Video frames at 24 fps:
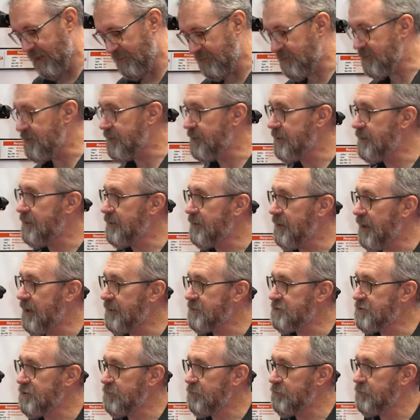got the
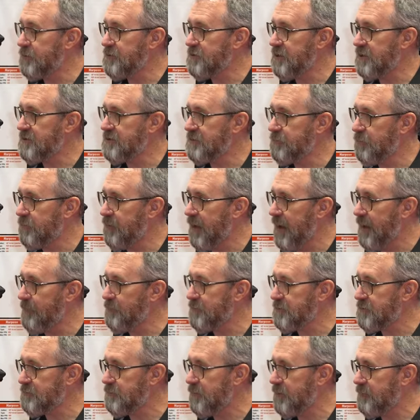externally adjustable
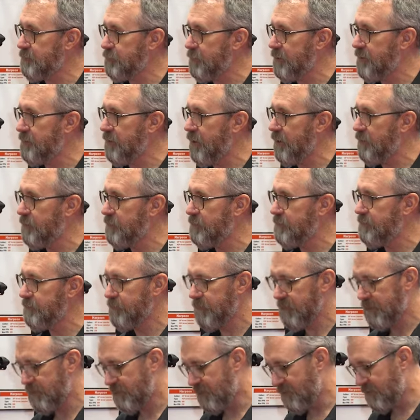hammer spring preload.
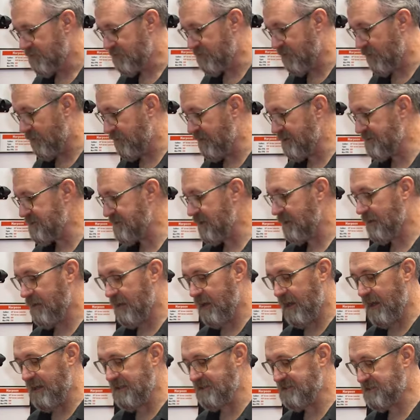So this is a
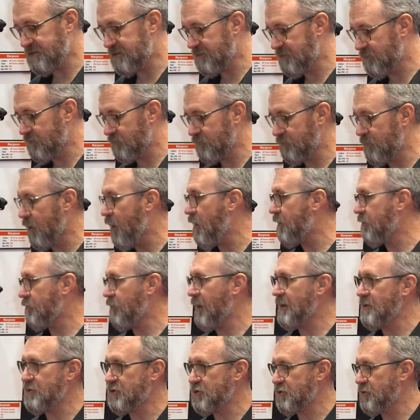nice long
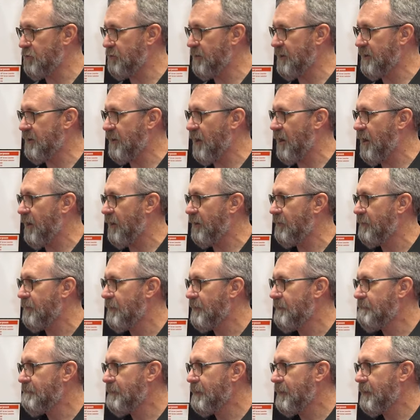range shooting gun.
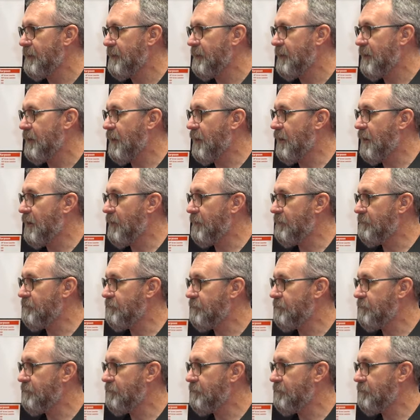I'm um,